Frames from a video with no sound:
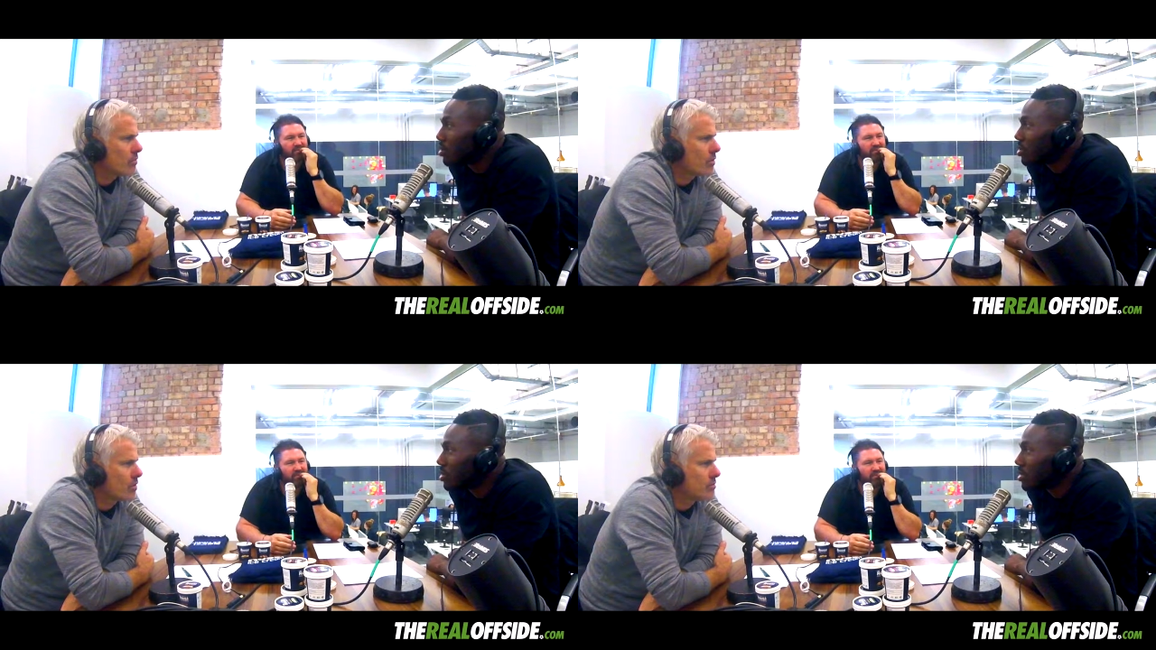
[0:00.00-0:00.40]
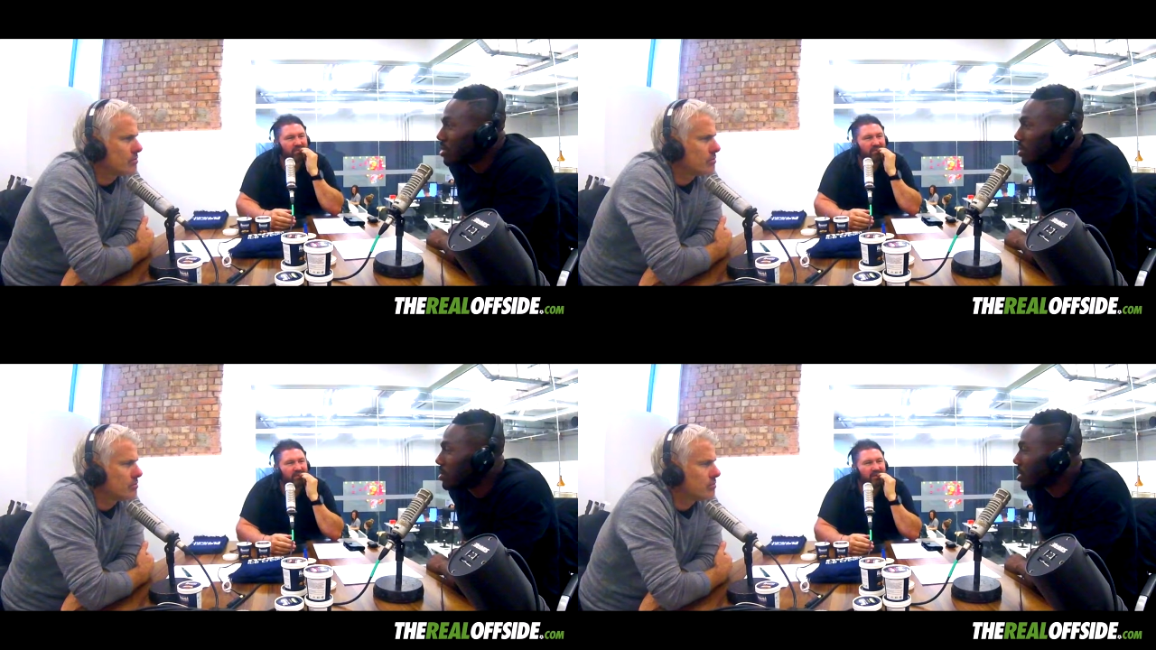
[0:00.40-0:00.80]
Speaker 1: could, you
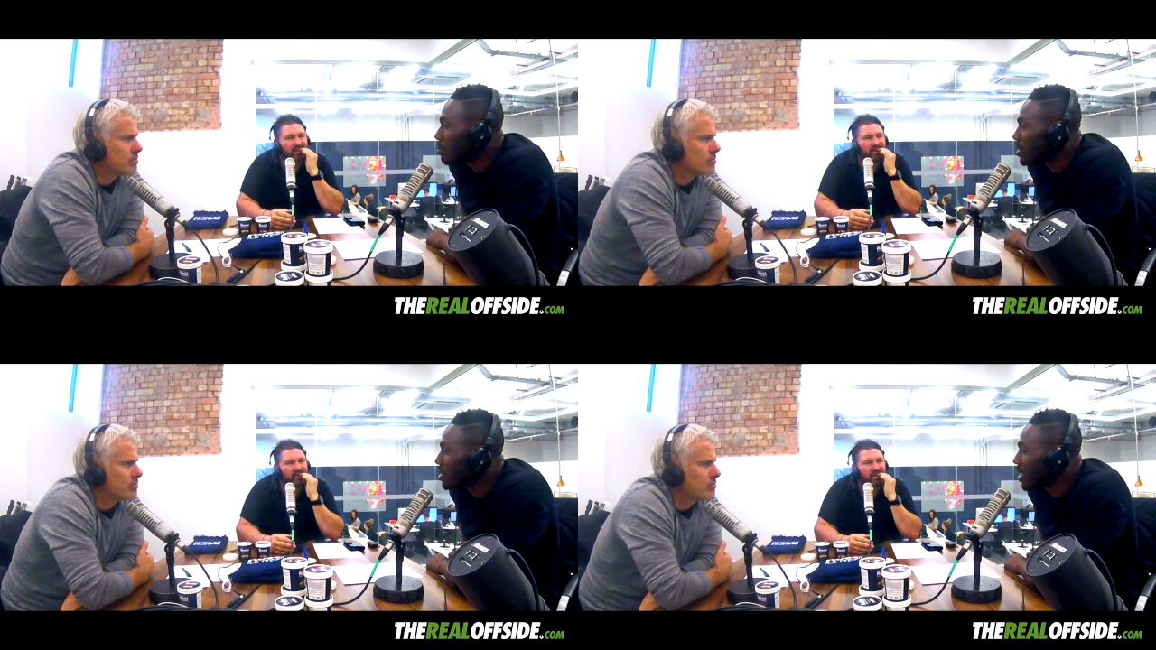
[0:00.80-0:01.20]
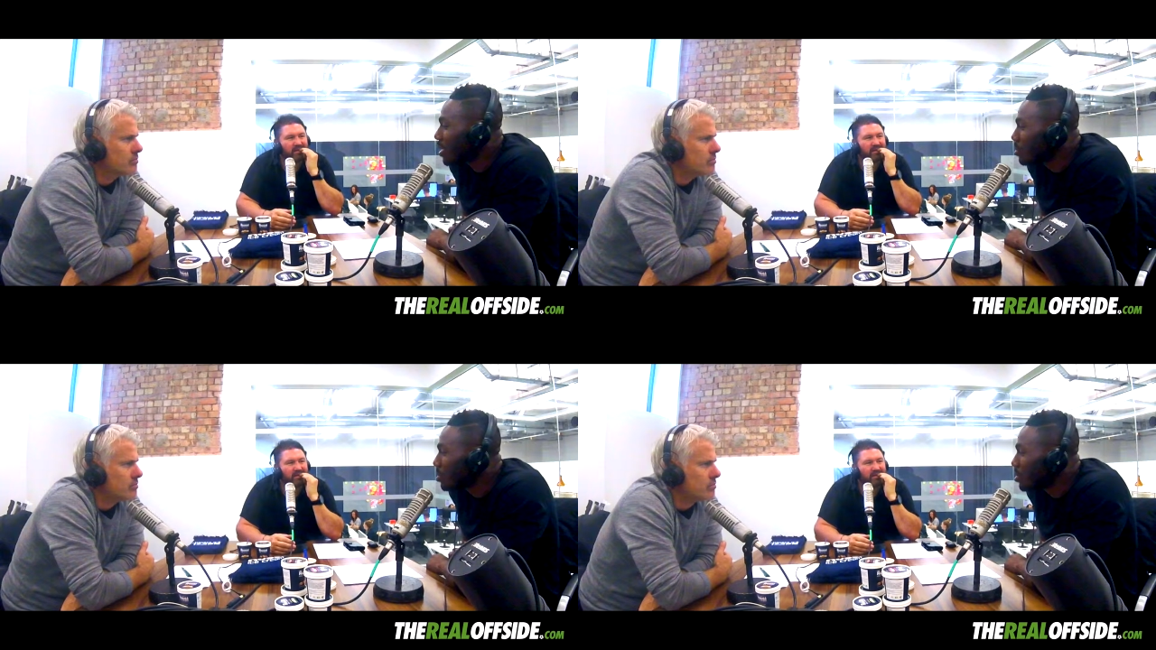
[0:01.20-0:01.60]
know, someone
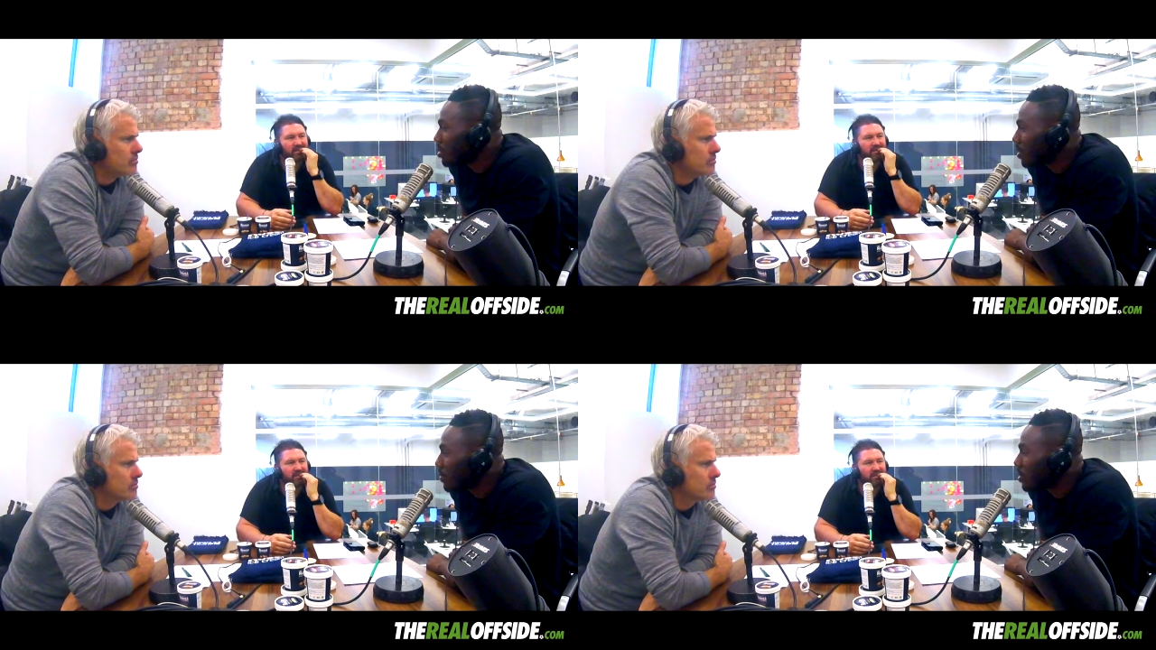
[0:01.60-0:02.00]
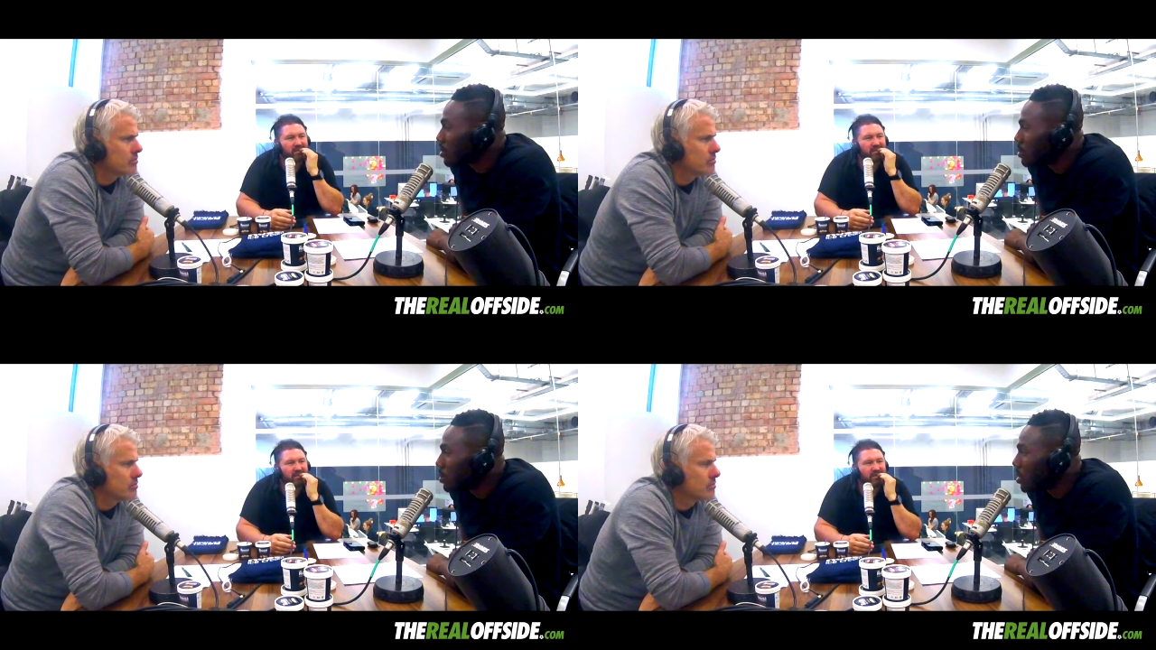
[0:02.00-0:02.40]
tackled you. I think it was
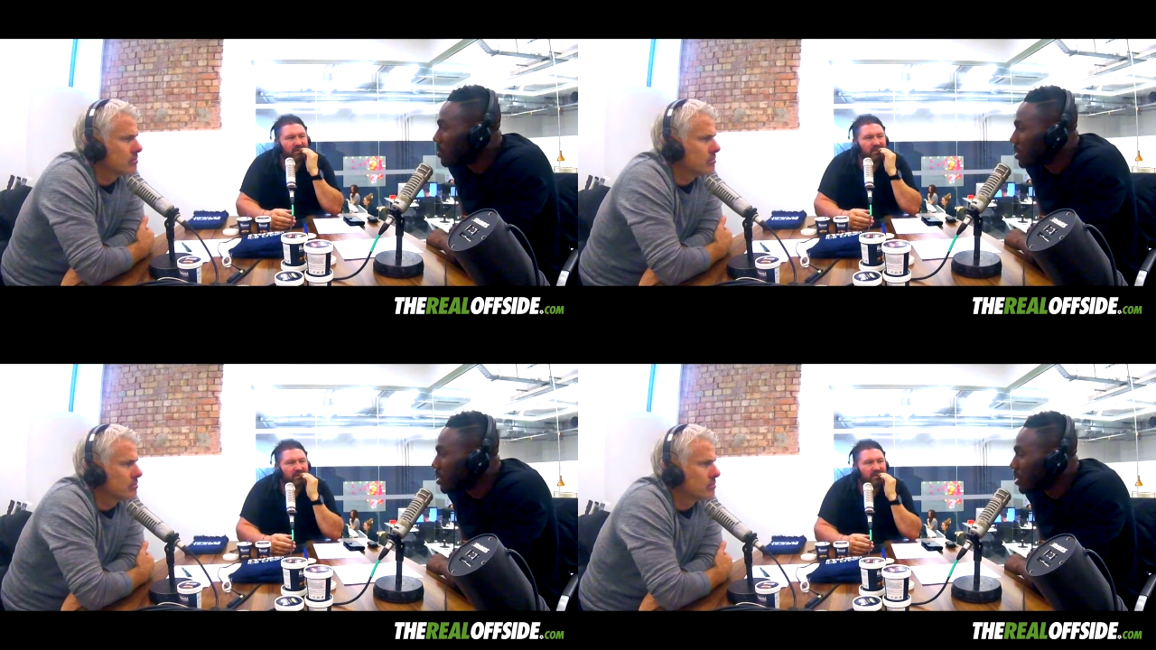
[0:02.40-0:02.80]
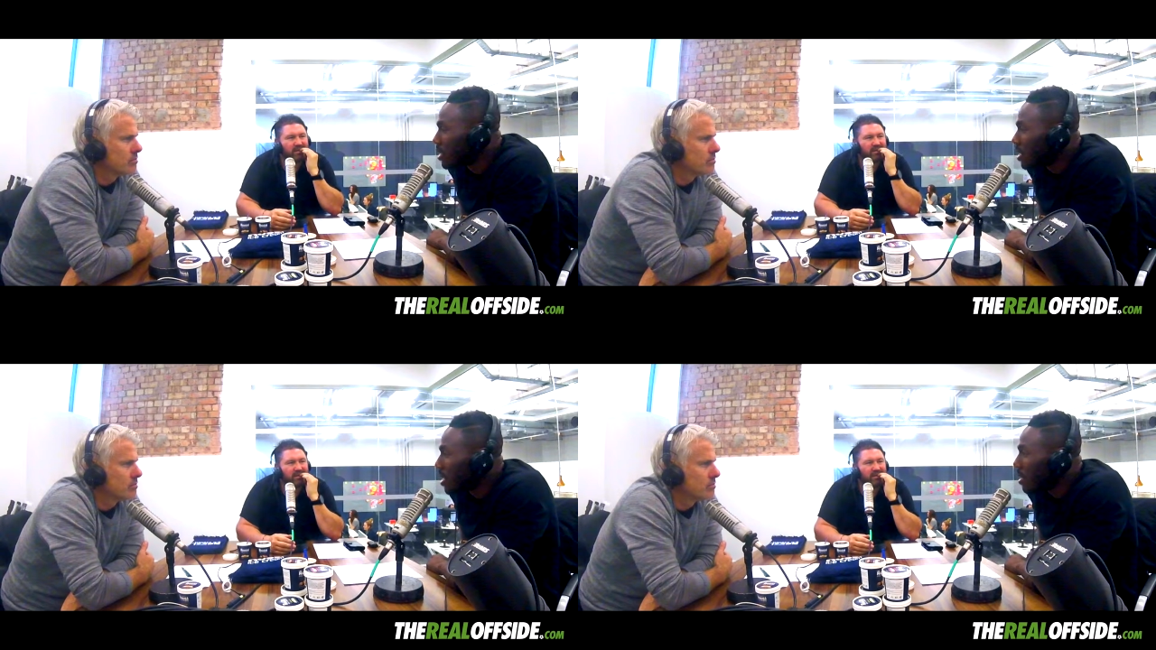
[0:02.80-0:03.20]
more of a,
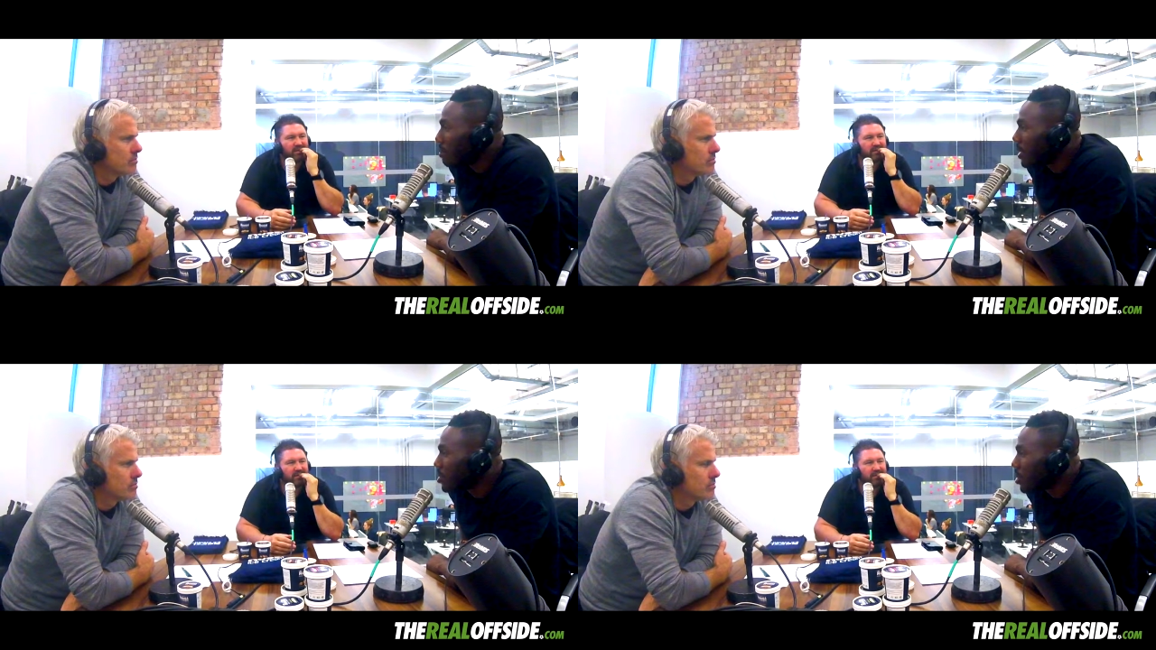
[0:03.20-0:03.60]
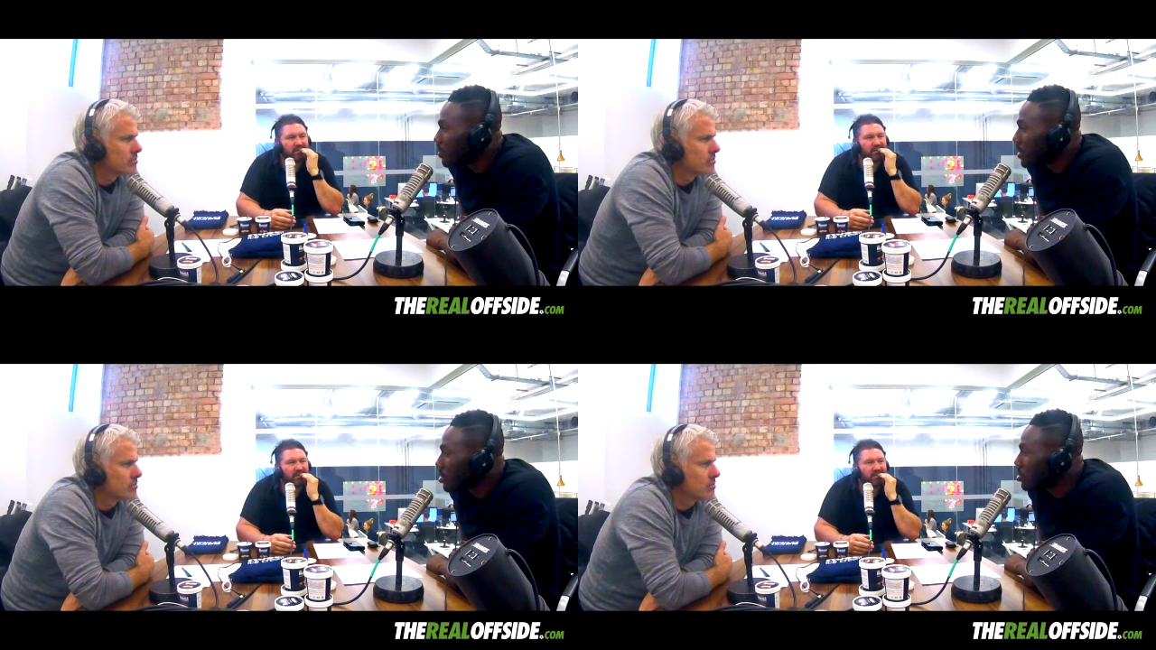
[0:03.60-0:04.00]
a macho
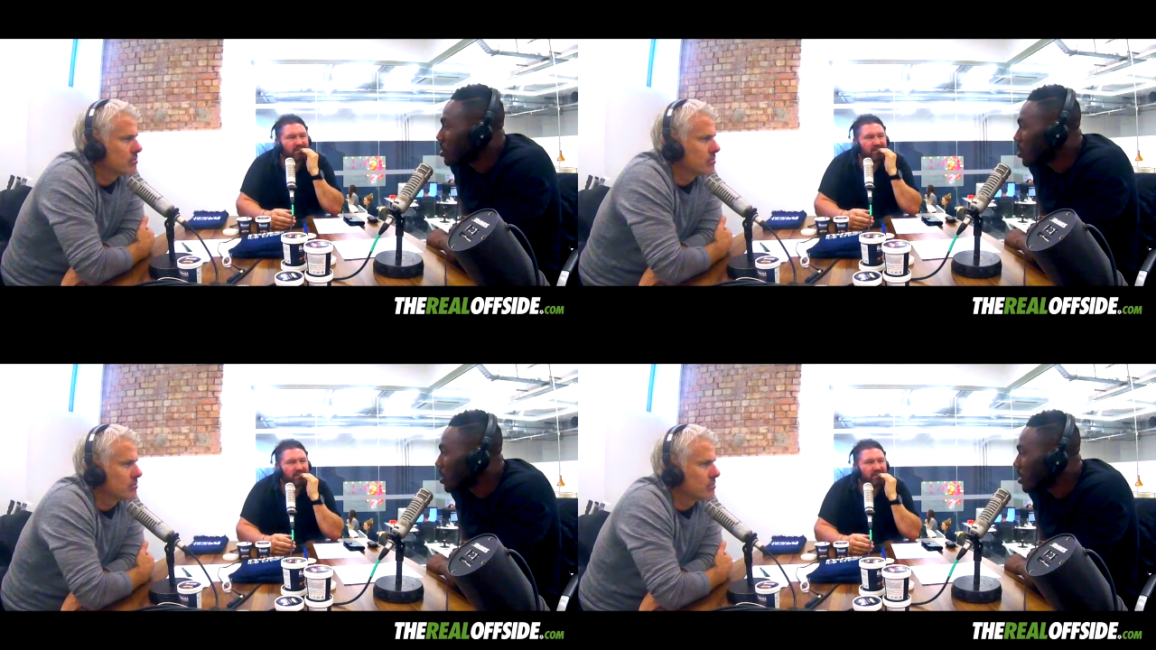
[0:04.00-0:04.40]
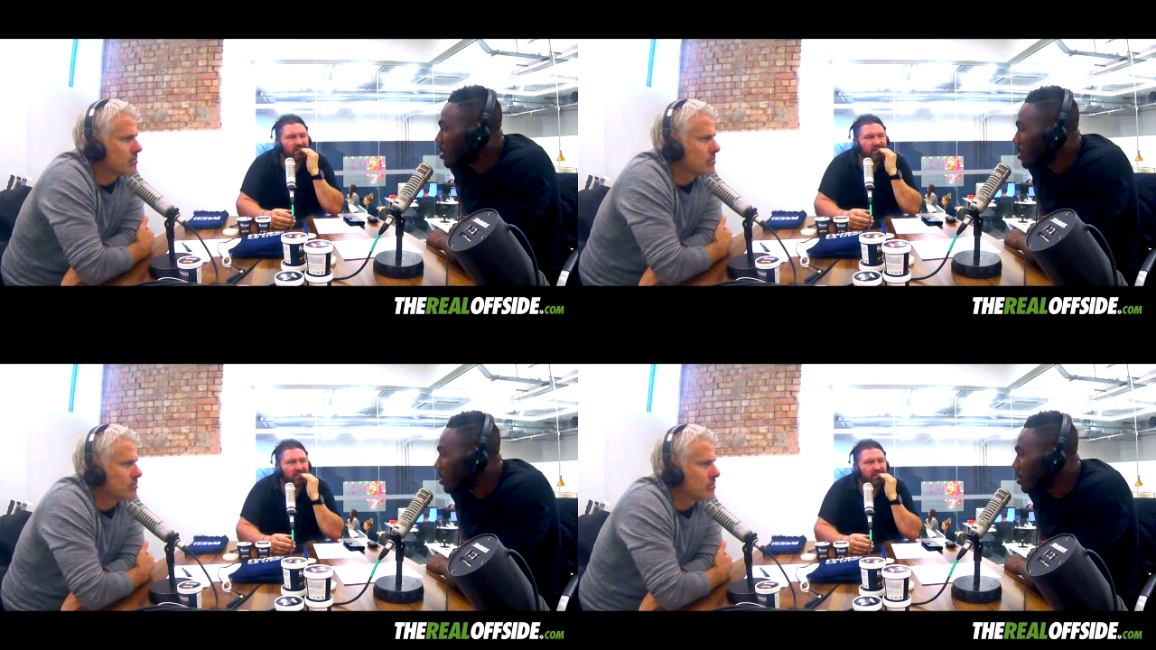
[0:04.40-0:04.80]
thing to show
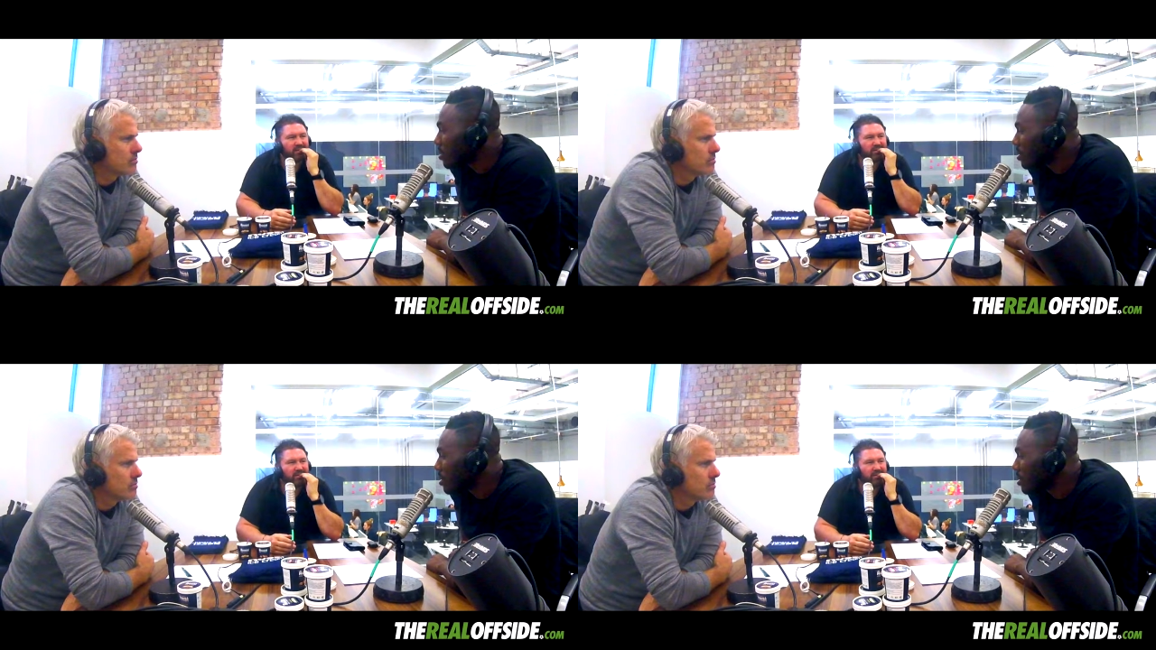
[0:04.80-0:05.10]
you know,